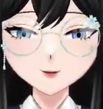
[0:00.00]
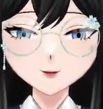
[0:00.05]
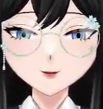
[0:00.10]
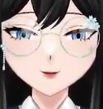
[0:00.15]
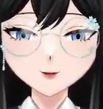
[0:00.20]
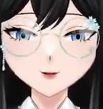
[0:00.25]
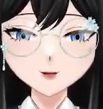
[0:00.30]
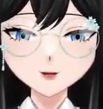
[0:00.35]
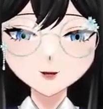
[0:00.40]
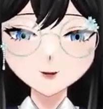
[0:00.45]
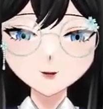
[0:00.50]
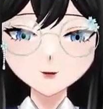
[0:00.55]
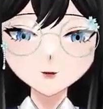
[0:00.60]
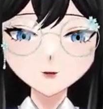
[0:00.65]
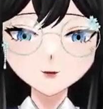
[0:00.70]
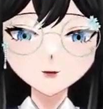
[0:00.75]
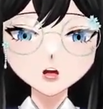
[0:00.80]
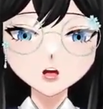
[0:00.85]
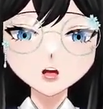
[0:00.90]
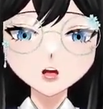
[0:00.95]

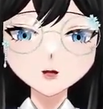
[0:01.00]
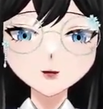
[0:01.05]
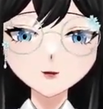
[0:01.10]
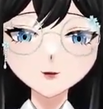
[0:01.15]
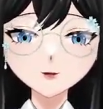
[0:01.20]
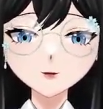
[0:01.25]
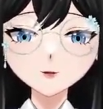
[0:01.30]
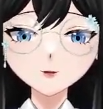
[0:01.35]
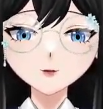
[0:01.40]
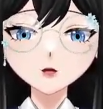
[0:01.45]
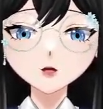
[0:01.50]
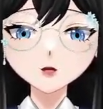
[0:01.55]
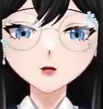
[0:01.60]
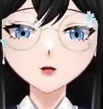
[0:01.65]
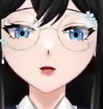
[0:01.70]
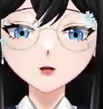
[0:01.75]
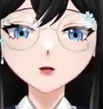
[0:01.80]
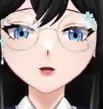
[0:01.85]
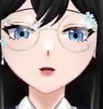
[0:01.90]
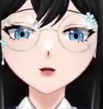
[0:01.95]
interact with
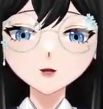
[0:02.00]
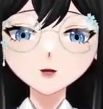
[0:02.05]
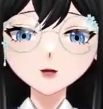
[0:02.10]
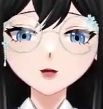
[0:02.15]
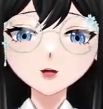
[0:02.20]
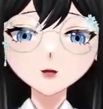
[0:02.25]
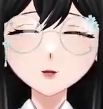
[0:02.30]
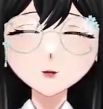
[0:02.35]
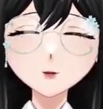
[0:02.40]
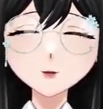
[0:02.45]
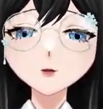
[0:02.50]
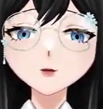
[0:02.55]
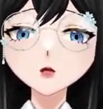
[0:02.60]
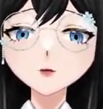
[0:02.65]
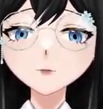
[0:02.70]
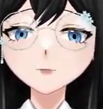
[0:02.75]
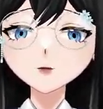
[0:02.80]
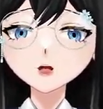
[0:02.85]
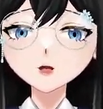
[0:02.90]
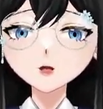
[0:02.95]
the tails of
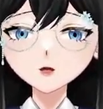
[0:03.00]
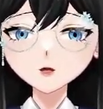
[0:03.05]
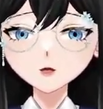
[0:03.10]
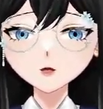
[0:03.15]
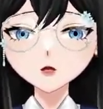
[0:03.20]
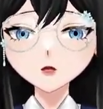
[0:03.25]
histone